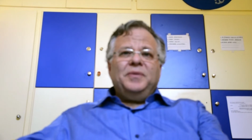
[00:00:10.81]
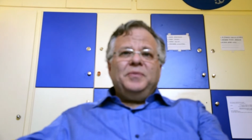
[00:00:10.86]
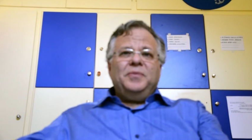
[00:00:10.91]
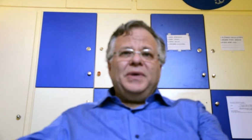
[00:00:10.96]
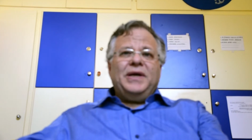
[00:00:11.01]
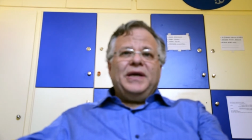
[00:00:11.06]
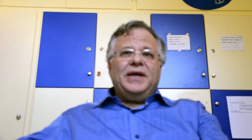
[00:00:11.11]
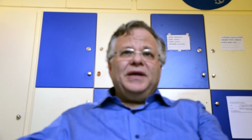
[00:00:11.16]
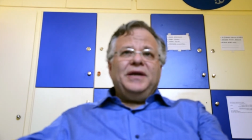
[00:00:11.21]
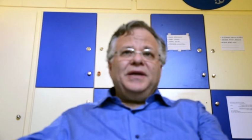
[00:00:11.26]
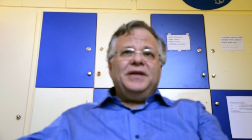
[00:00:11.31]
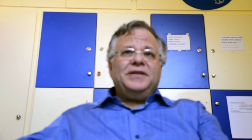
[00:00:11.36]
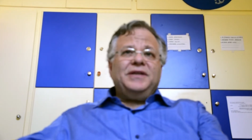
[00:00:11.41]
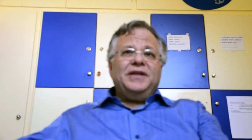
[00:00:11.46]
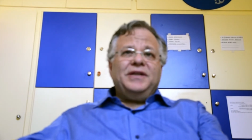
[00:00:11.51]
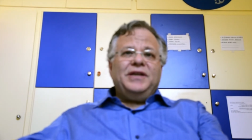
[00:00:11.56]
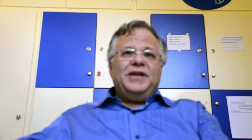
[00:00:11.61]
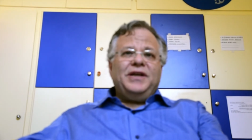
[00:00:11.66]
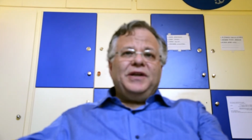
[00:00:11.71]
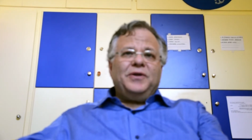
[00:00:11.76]
by a
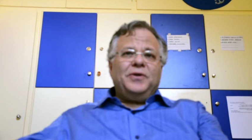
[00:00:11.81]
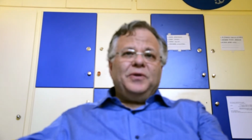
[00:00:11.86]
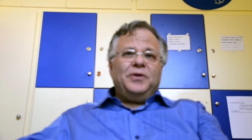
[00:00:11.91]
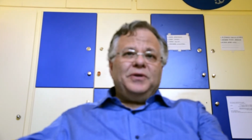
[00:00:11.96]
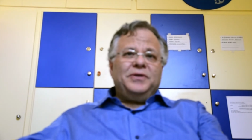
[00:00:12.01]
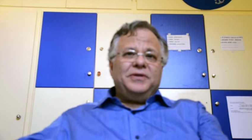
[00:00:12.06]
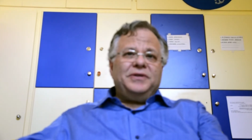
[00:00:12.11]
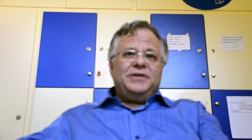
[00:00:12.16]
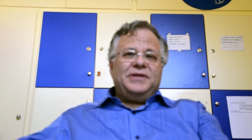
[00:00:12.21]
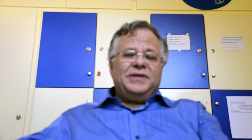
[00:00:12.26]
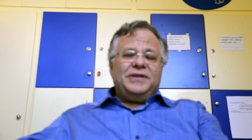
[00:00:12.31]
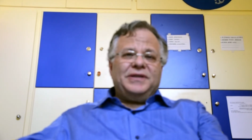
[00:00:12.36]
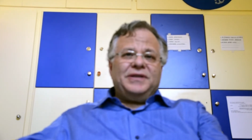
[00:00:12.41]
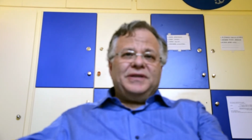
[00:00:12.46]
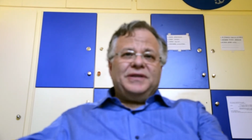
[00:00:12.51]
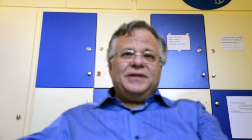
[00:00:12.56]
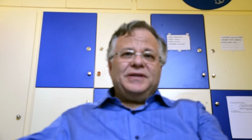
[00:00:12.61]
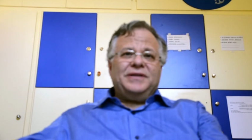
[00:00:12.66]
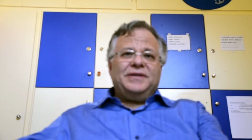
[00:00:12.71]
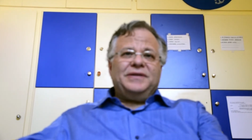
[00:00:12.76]
10-year-old
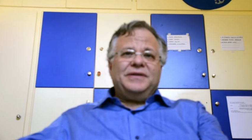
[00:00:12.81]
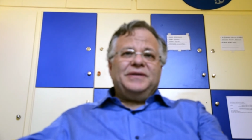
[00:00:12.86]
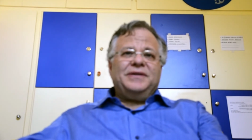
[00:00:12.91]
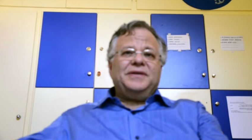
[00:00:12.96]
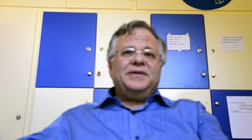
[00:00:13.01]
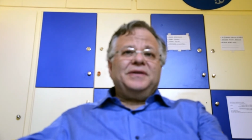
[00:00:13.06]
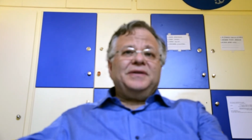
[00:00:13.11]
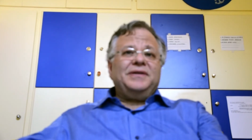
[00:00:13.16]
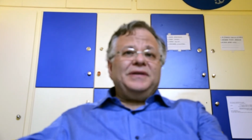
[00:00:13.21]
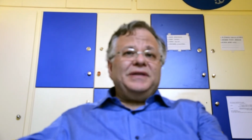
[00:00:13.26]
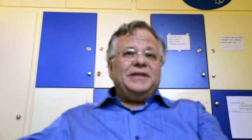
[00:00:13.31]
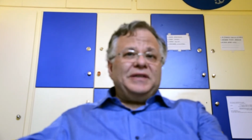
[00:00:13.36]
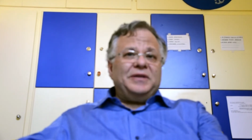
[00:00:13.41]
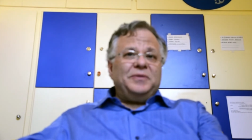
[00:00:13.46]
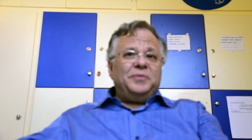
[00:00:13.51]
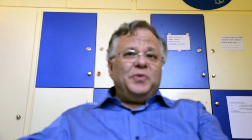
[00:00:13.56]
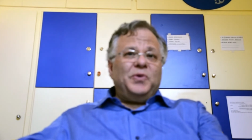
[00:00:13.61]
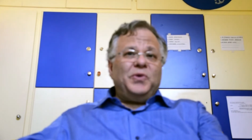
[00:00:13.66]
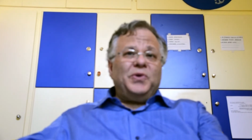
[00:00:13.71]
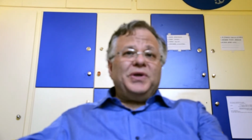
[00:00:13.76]

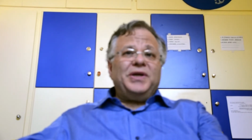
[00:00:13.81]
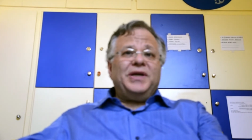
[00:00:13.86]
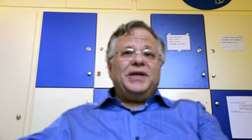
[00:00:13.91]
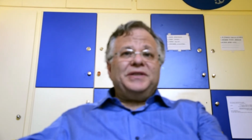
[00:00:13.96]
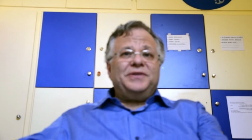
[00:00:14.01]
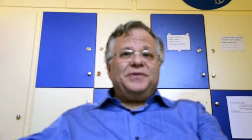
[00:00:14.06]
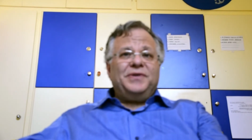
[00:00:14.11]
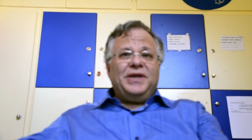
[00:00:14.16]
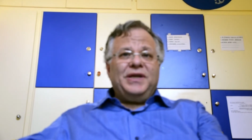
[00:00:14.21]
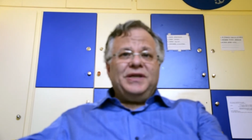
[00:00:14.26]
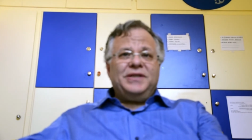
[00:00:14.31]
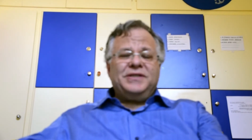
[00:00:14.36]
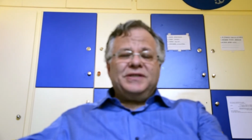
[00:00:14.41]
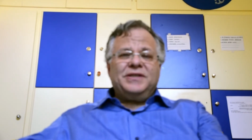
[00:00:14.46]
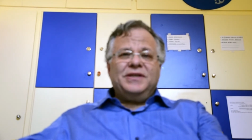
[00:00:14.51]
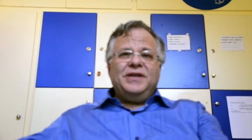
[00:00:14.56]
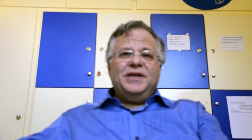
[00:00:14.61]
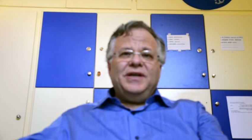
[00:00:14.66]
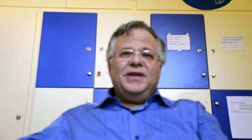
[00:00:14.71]
little boy, Andreas,